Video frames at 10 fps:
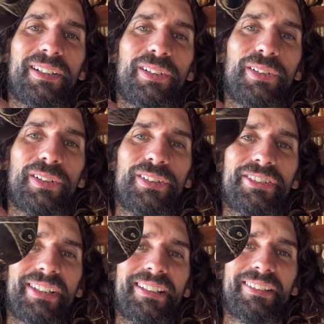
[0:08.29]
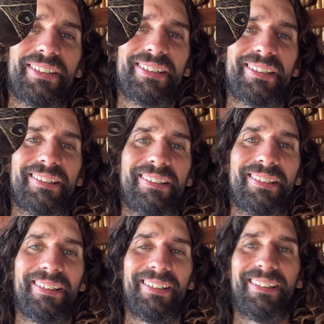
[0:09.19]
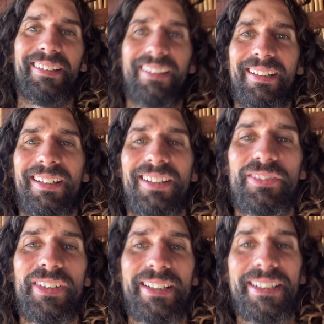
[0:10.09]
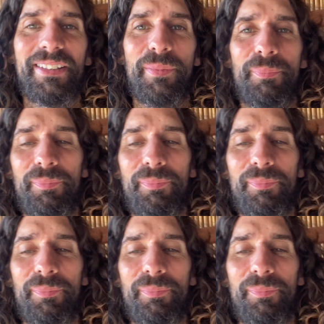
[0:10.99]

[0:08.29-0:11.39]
gourd shakers and fixing them.